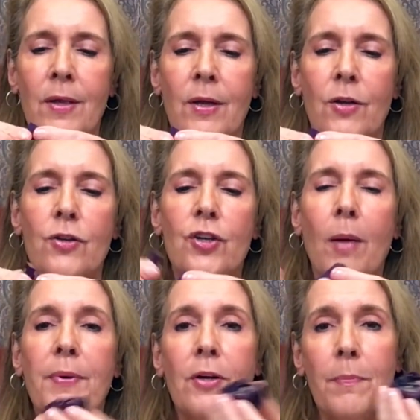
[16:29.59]
You
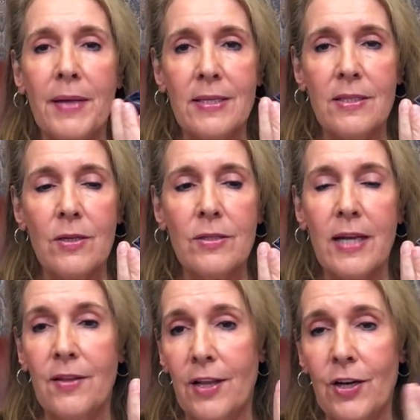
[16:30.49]
sharpen your pencils
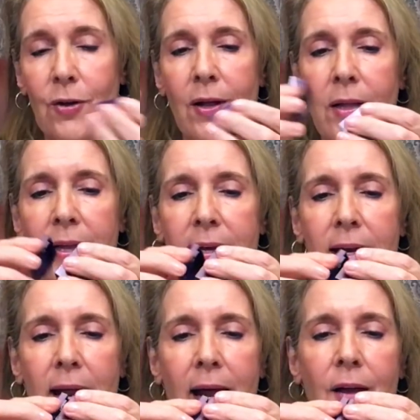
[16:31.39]
and then you can clean
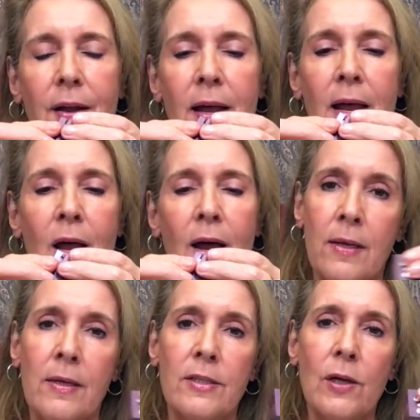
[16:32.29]
it out.
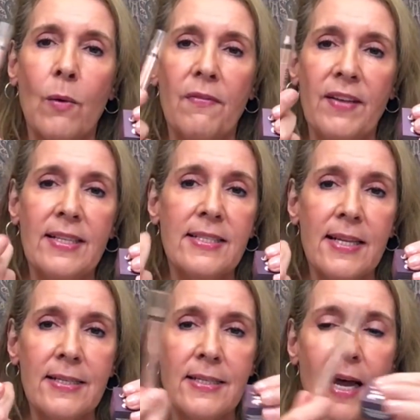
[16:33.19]
So if it's
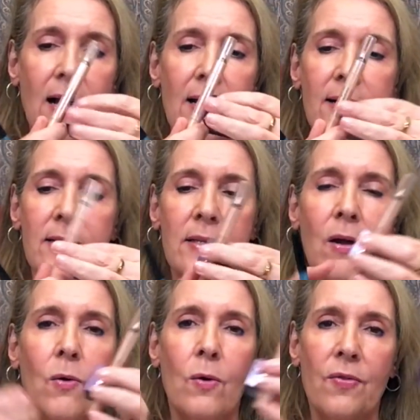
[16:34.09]
this size
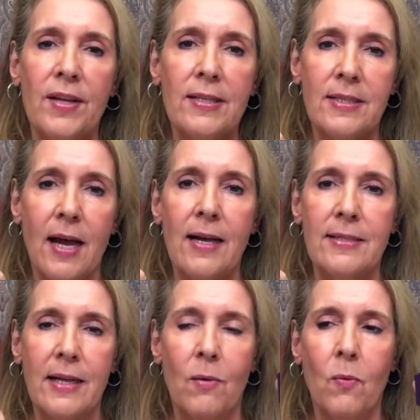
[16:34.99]
or this
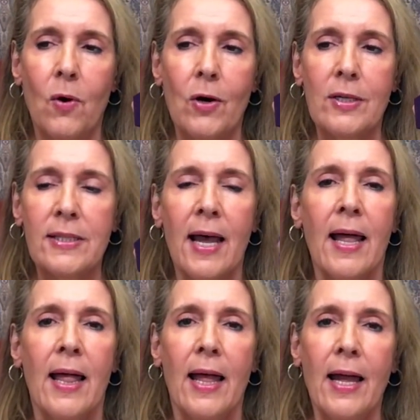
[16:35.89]
size, it works.
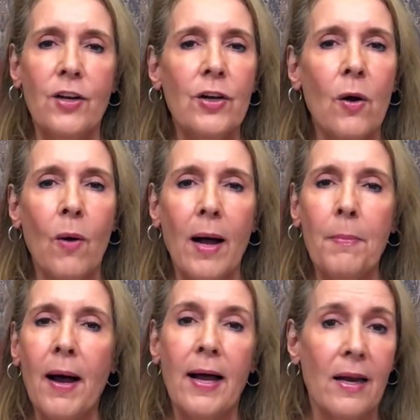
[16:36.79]
And you know, I
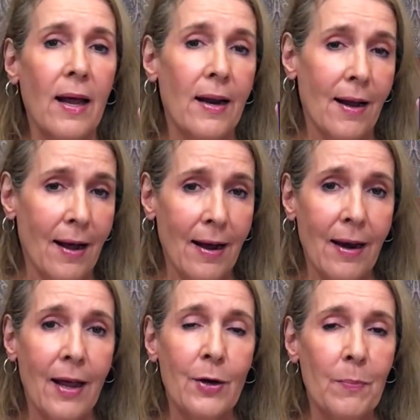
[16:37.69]
buy a lot of
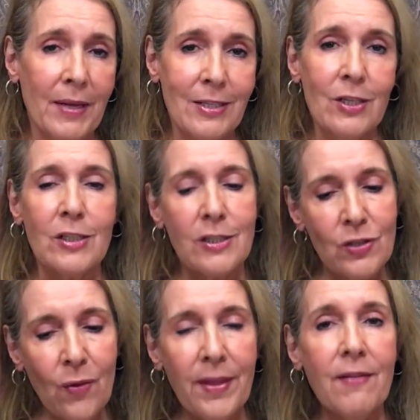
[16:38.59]
eyeliner pencils. There's
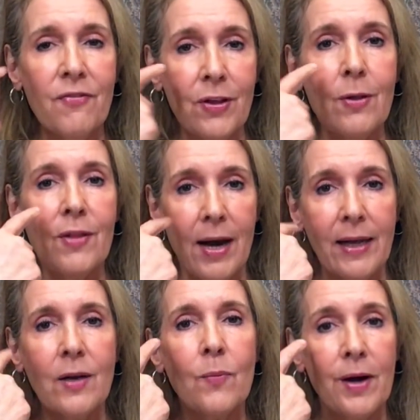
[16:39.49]
only a few that I
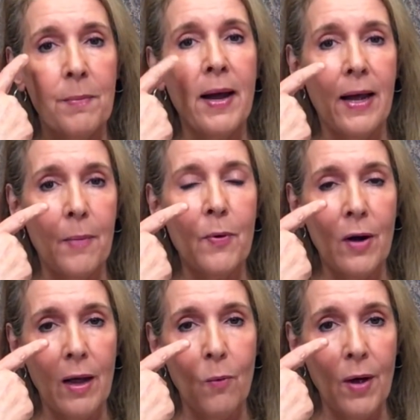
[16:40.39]
can wear my
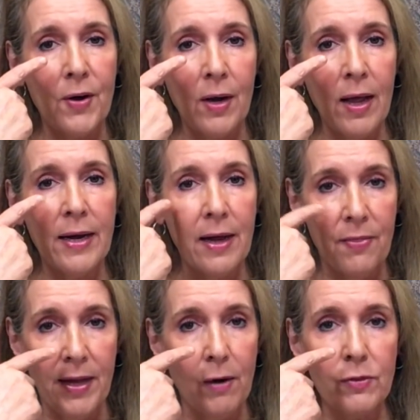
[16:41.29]
upper waterline and
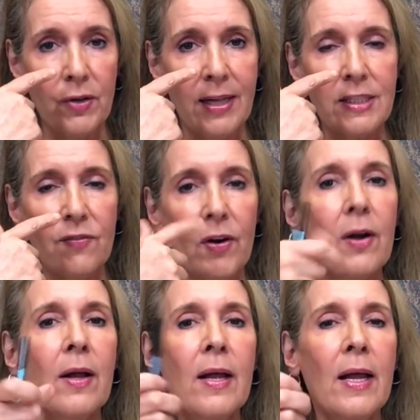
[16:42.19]
they don't transfer.
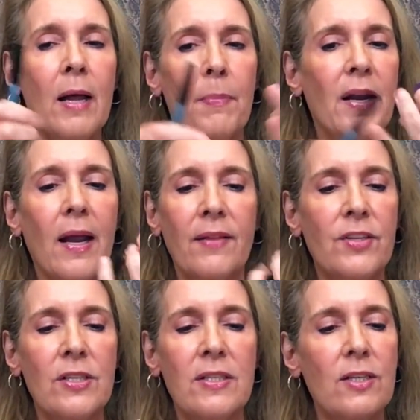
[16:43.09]
But like
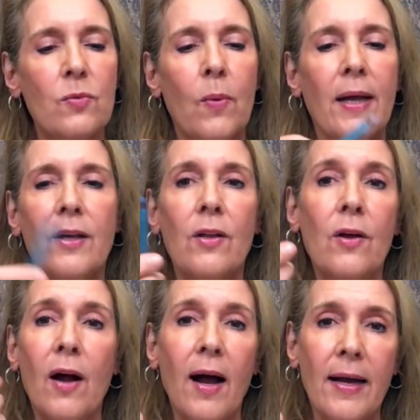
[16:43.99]
just this
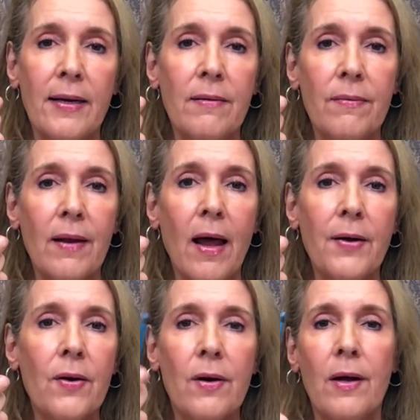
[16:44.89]
regular
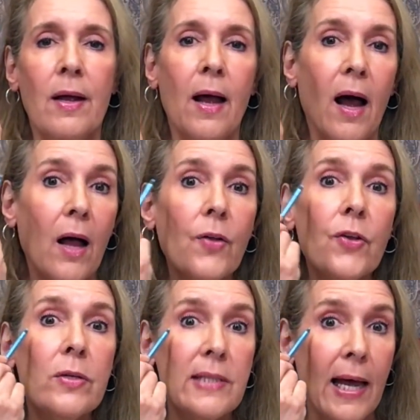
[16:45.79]
eyeliner, I'll
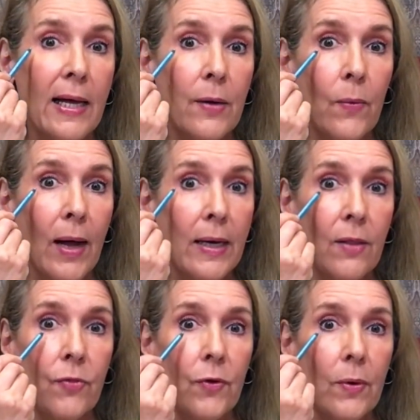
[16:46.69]
use that right
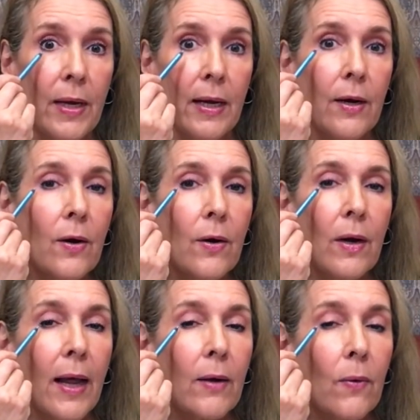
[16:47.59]
in through here,
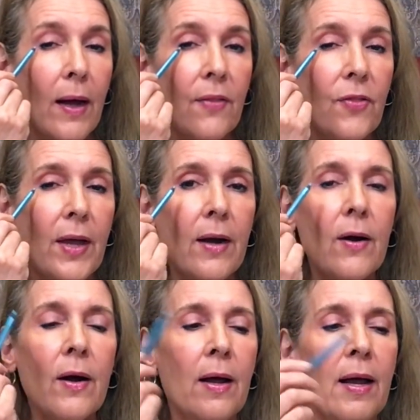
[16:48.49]
like right
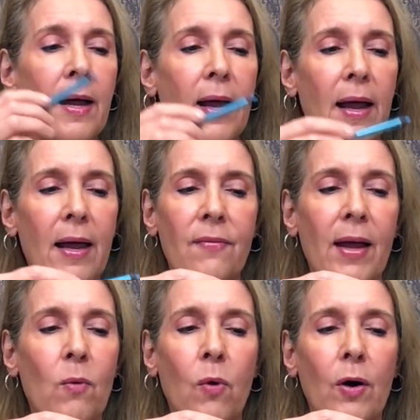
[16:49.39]
there, and
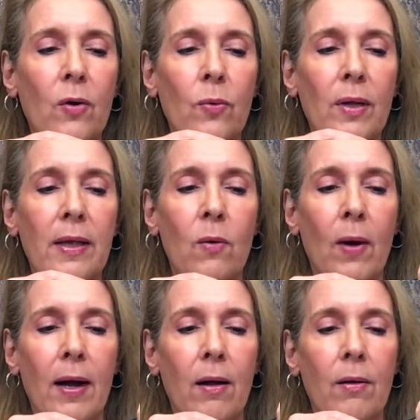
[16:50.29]
they work really
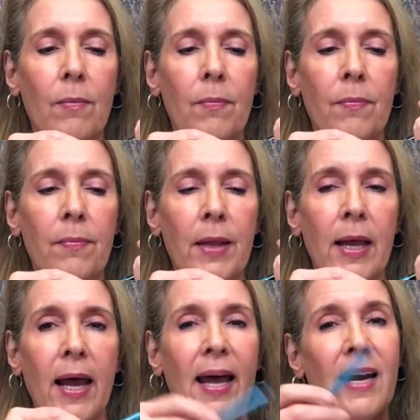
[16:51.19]
well.
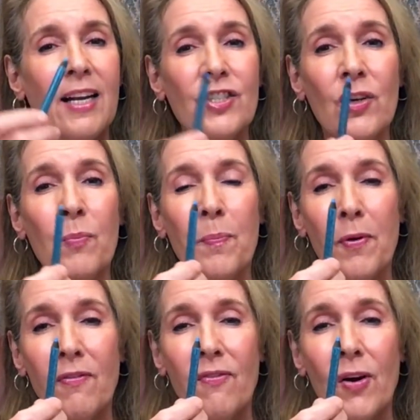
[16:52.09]
And I do
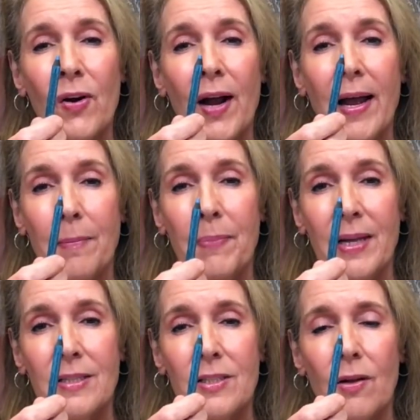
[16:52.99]
prefer a
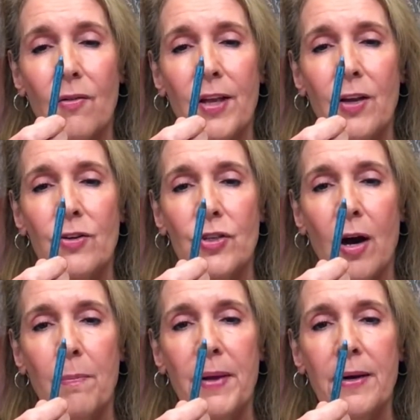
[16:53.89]
pencil that you
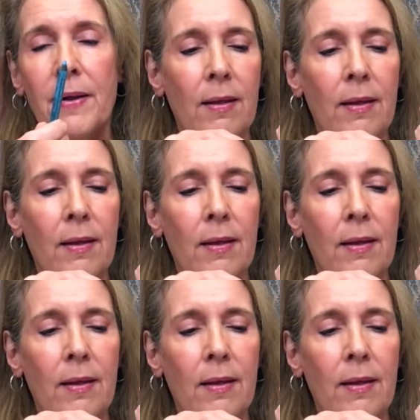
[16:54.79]
sharpen.